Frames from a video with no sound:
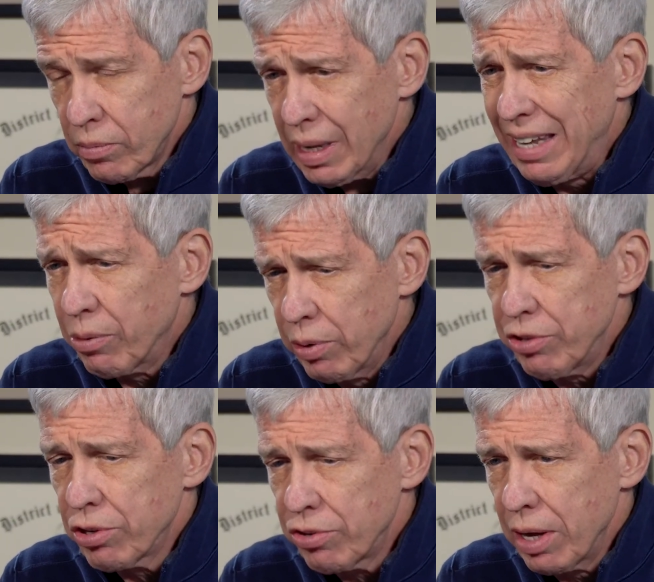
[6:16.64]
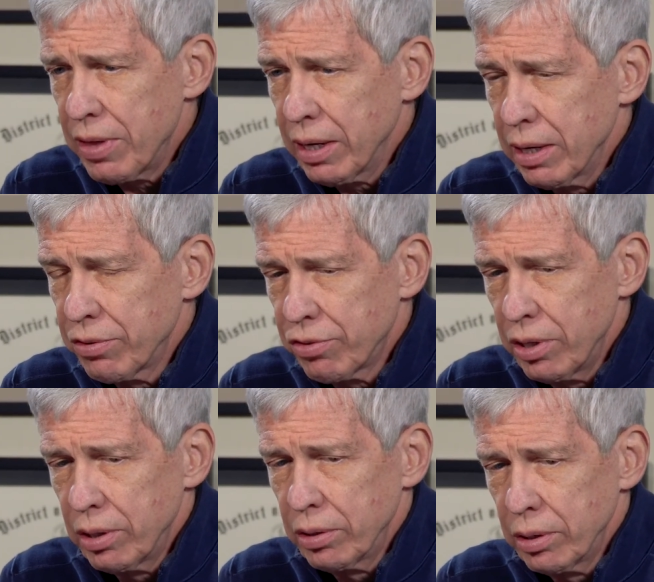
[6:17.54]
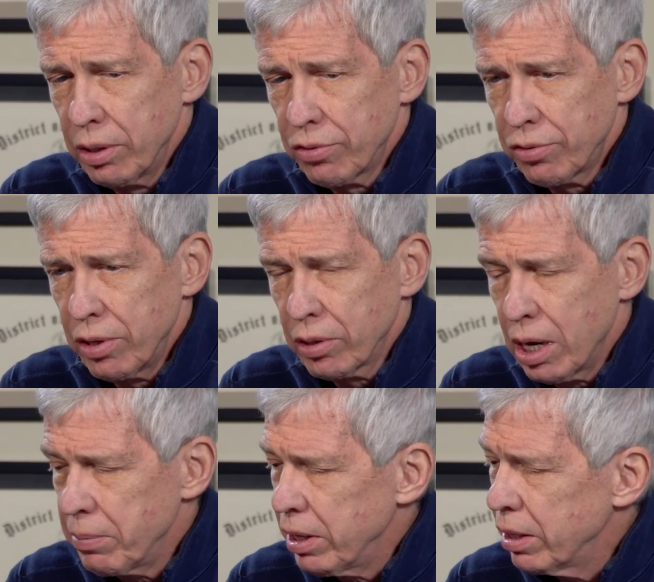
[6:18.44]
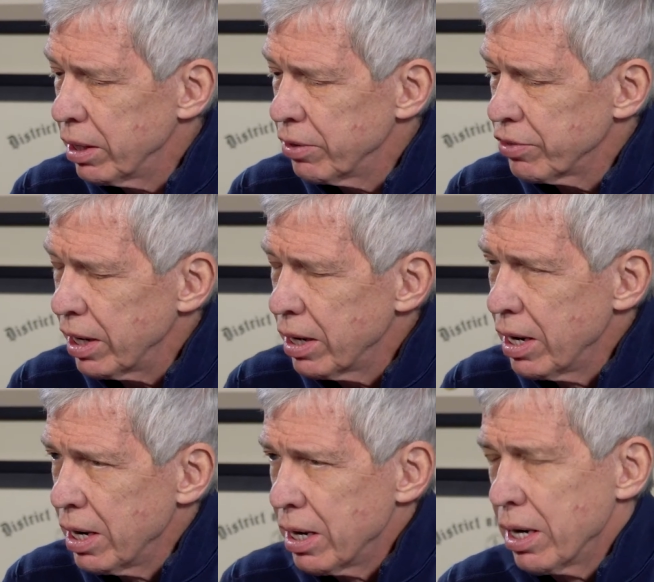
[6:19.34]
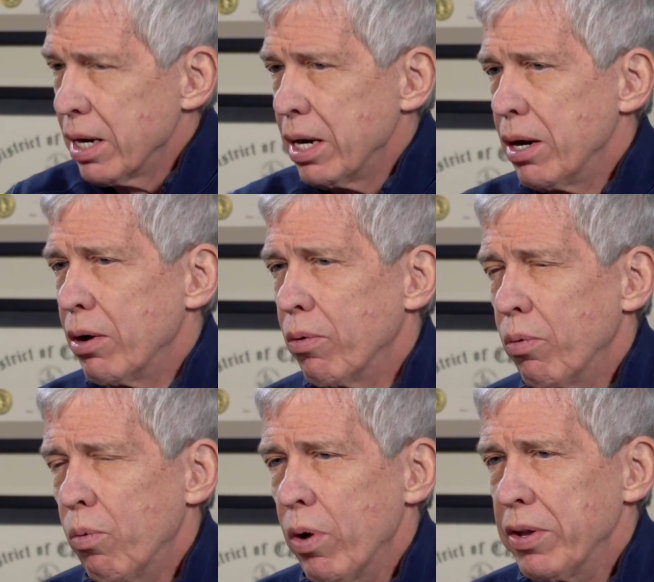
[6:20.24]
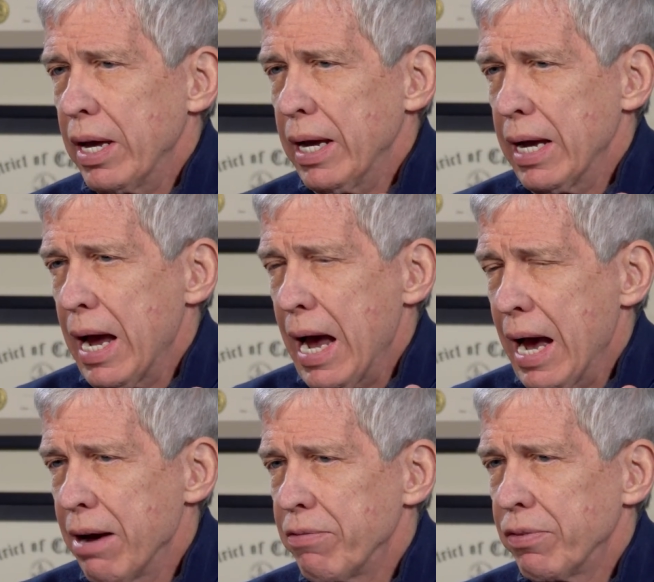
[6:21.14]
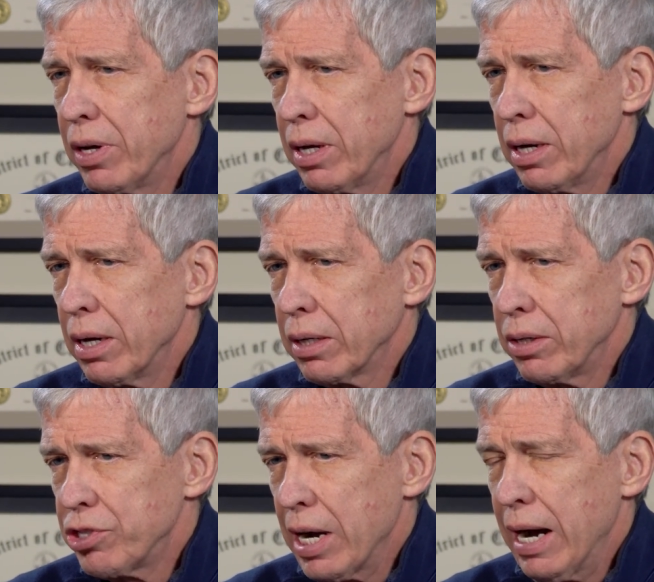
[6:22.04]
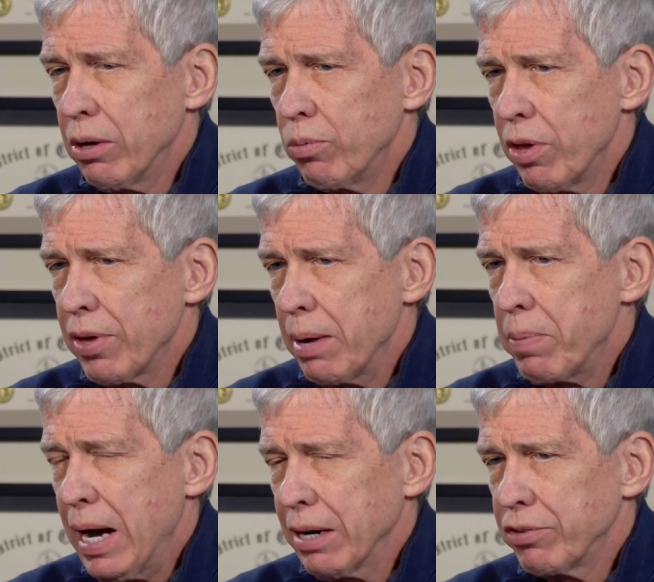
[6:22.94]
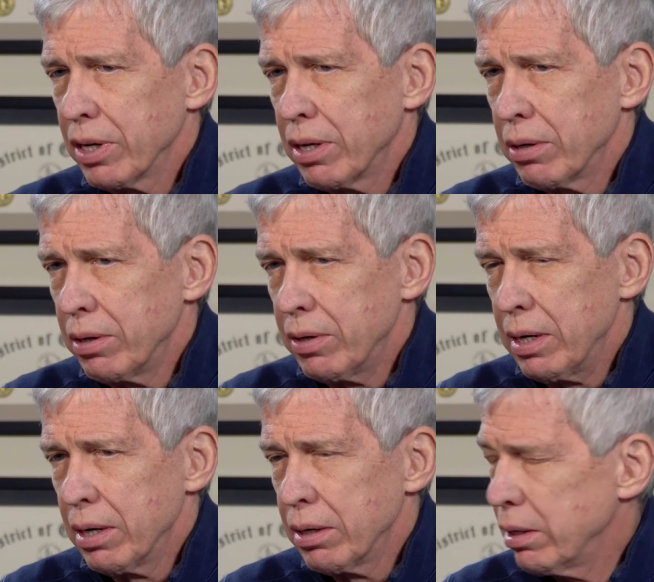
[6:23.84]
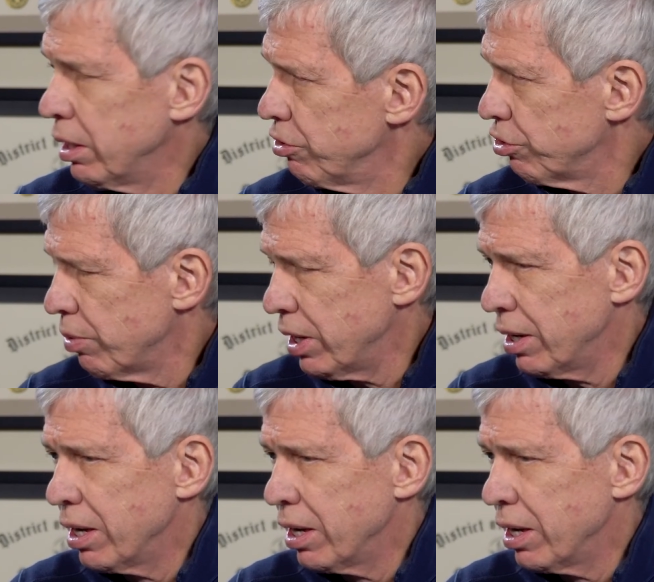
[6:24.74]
and the research I think is still coming in, is that when they have a child with hypoxic injury,